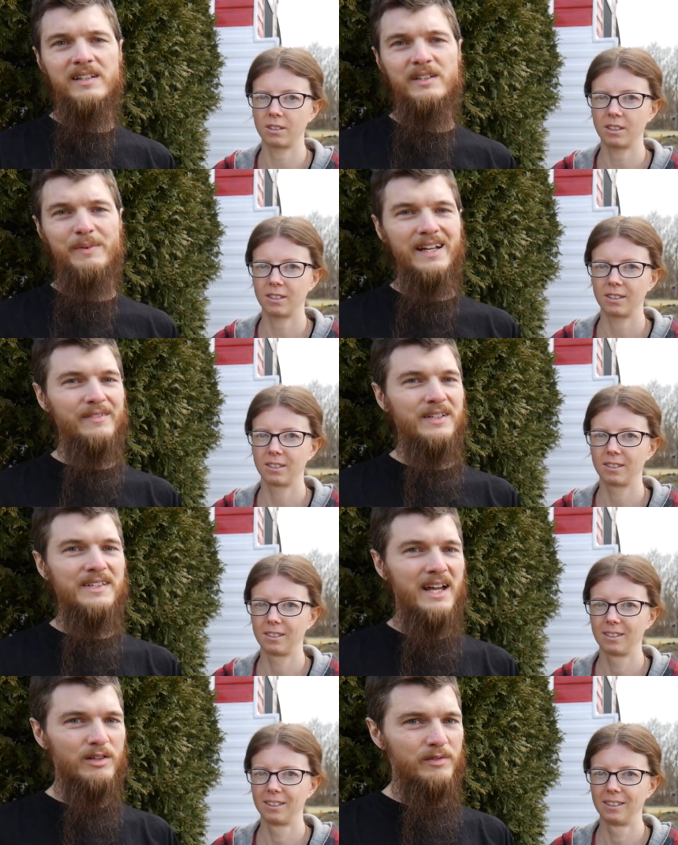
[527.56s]
Speaker 1: You might have to
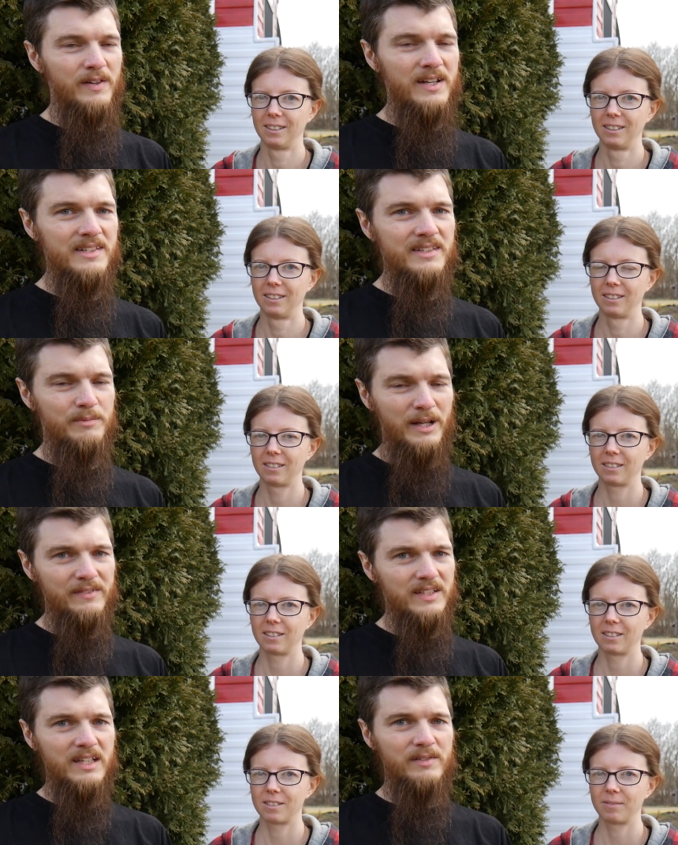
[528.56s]
sacrifice, you might
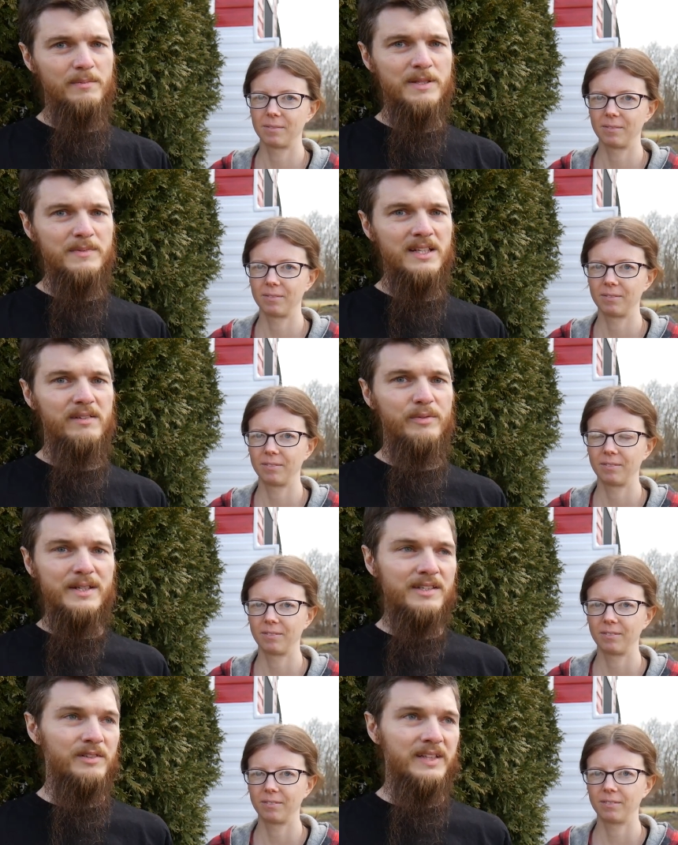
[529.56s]
have to give up some stuff. We
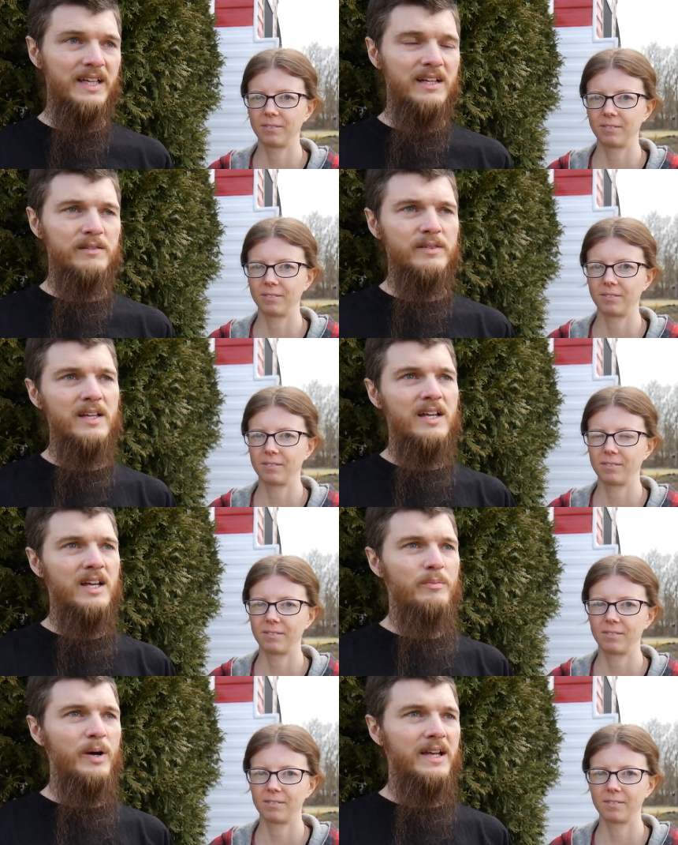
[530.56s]
certainly have.
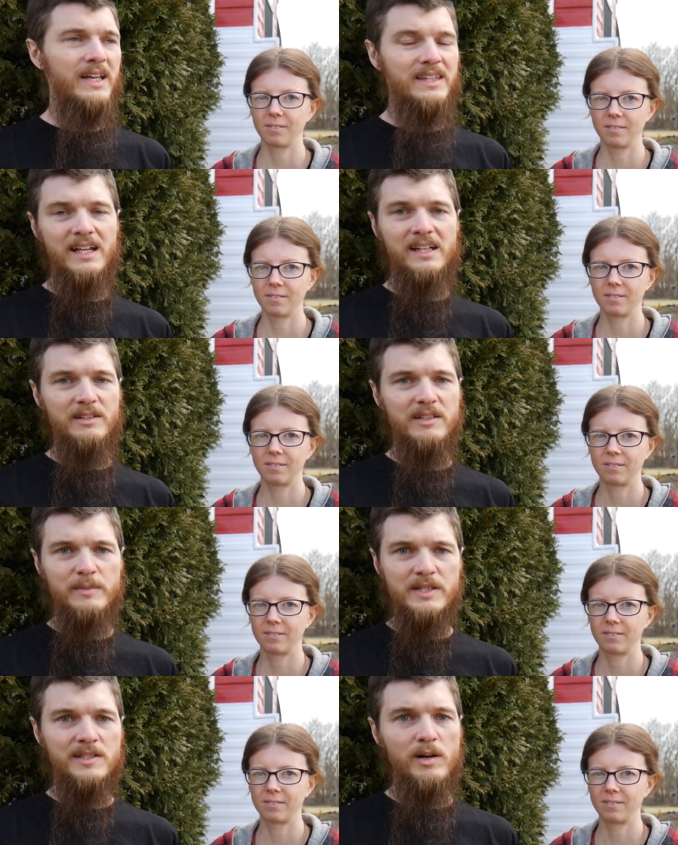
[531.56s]
But in the end, it's going to
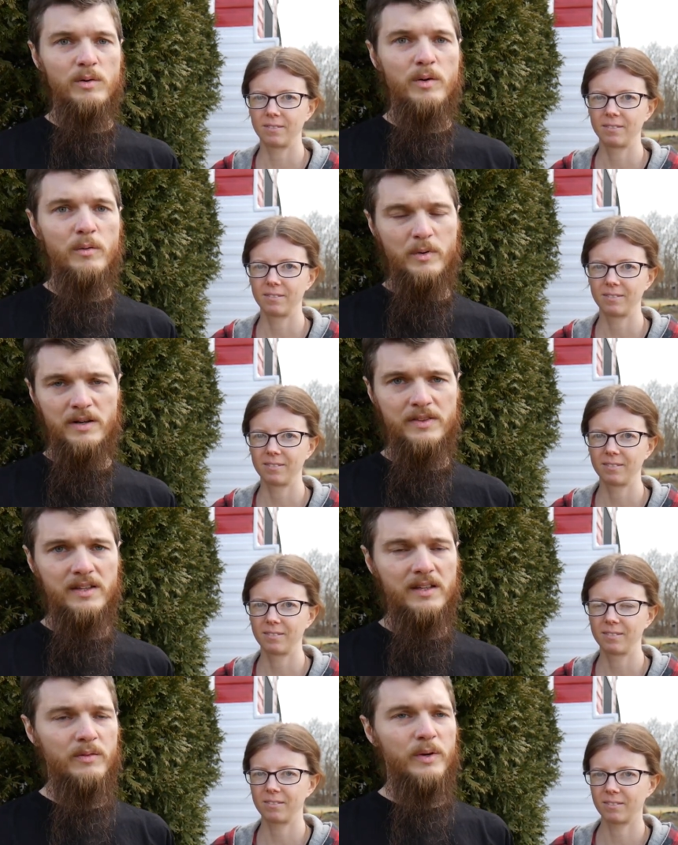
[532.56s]
be so worth
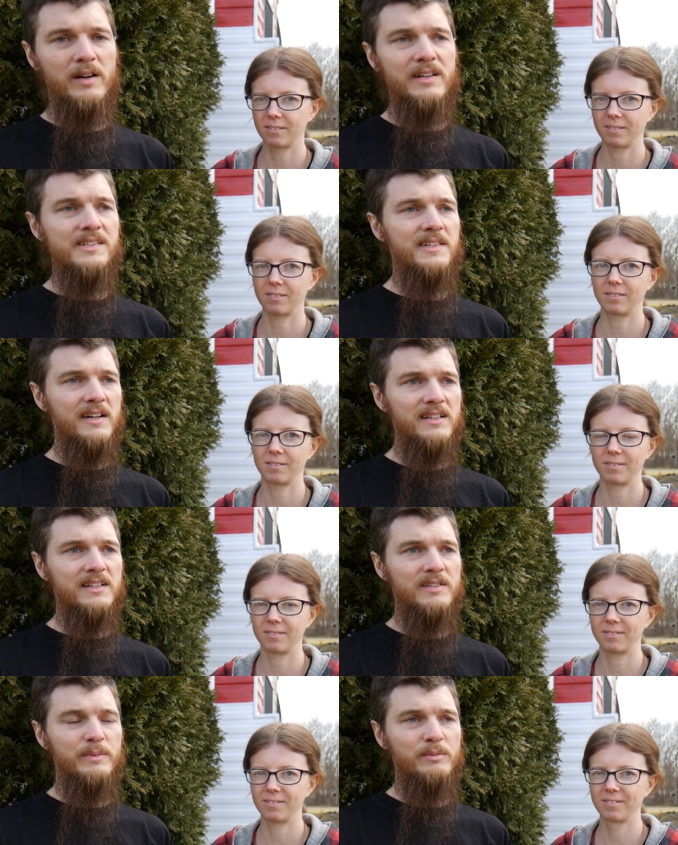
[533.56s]
it. And we're
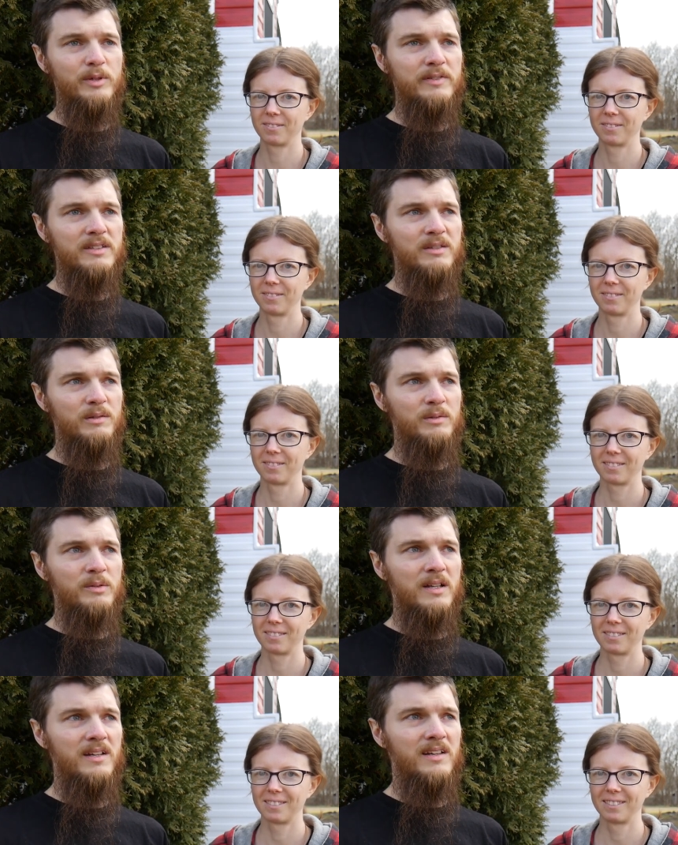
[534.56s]
excited to be moving to
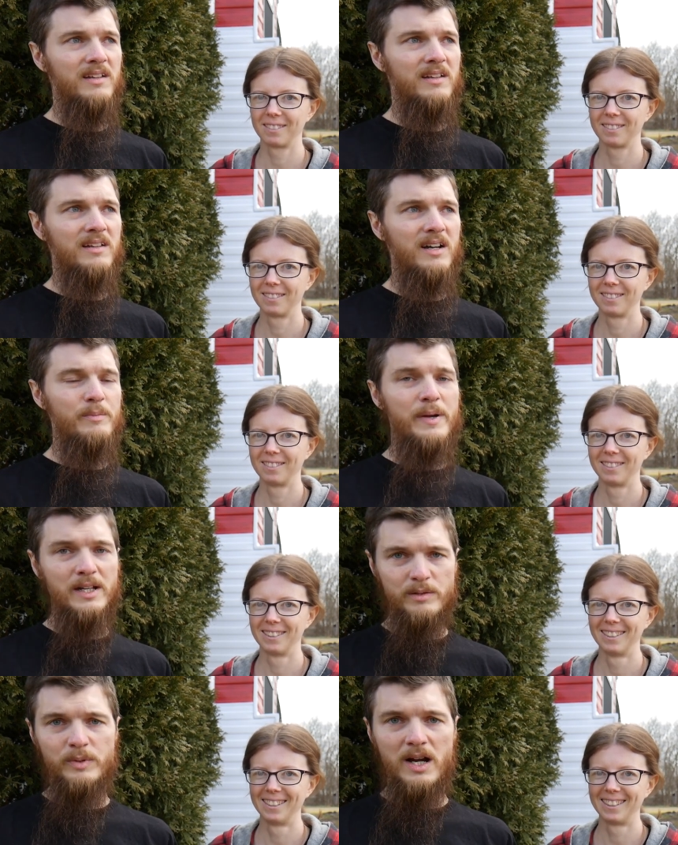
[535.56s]
a
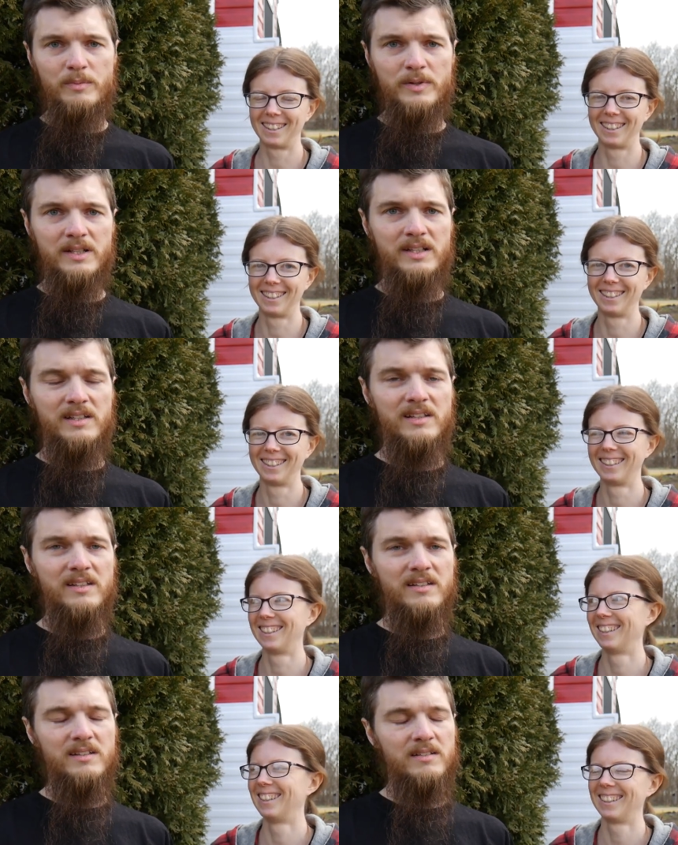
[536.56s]
better property
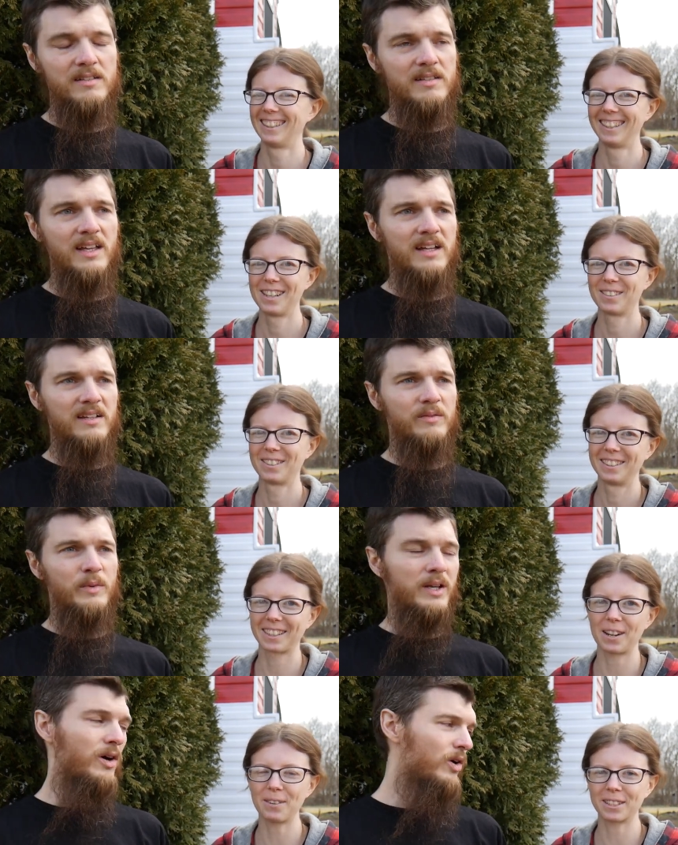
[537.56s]
that
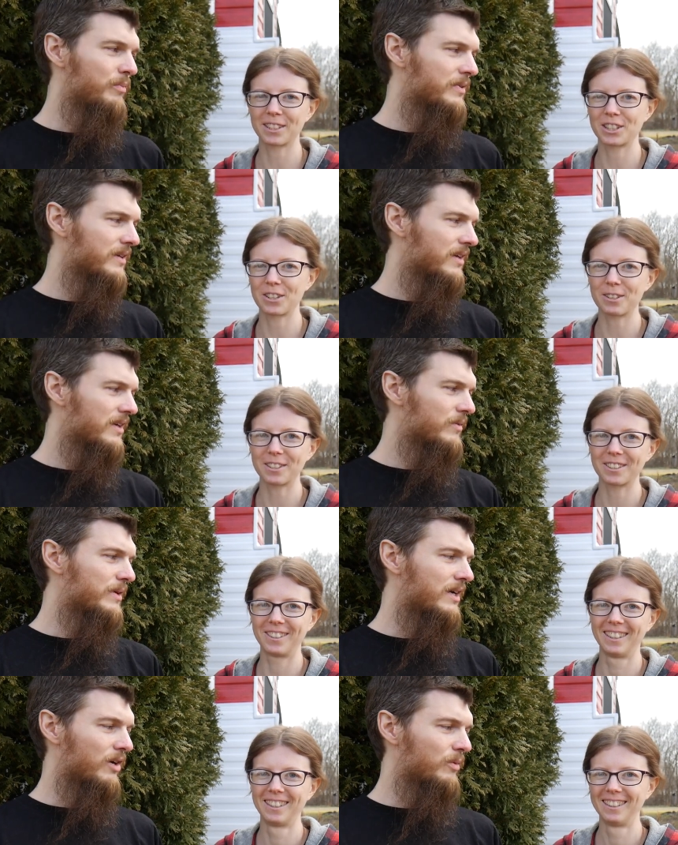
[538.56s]
we Can't hope, to show you.
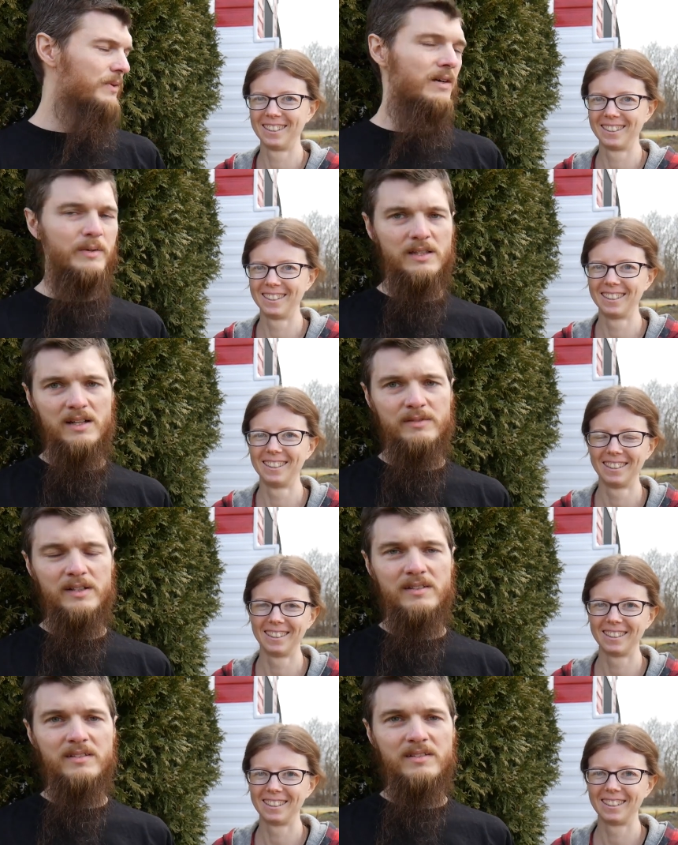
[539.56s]
We hope that we love
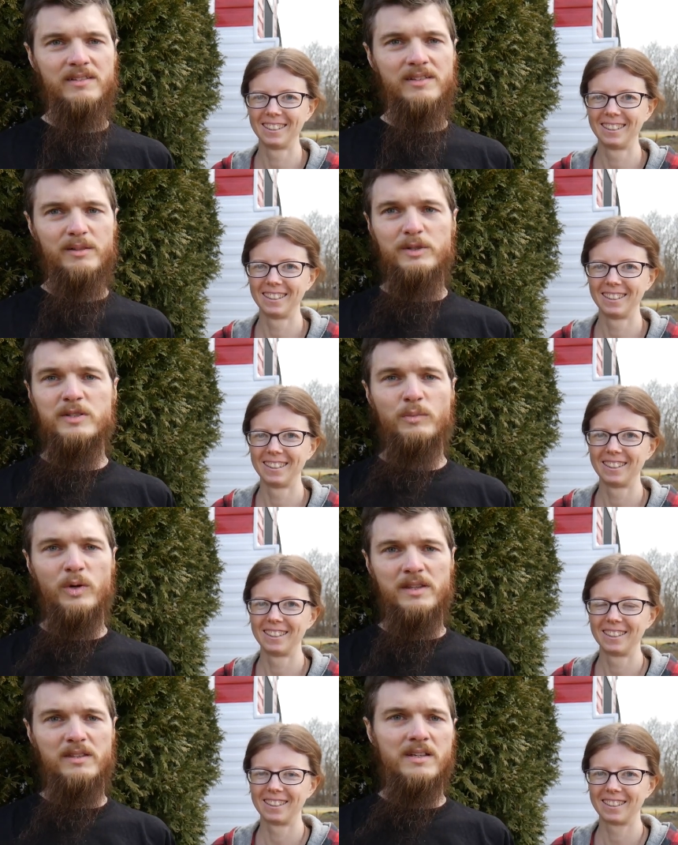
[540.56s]
it so much
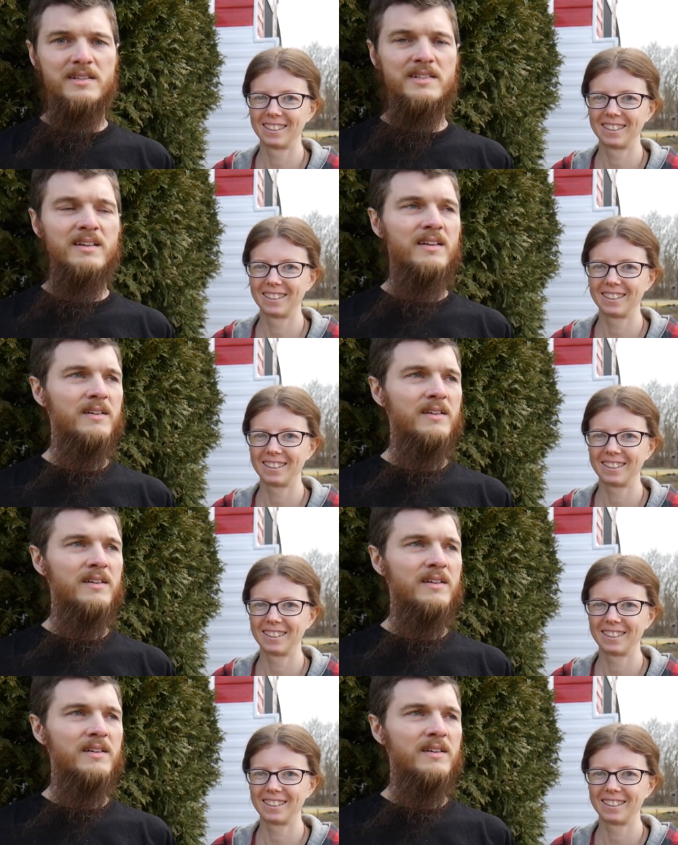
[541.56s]
more than this.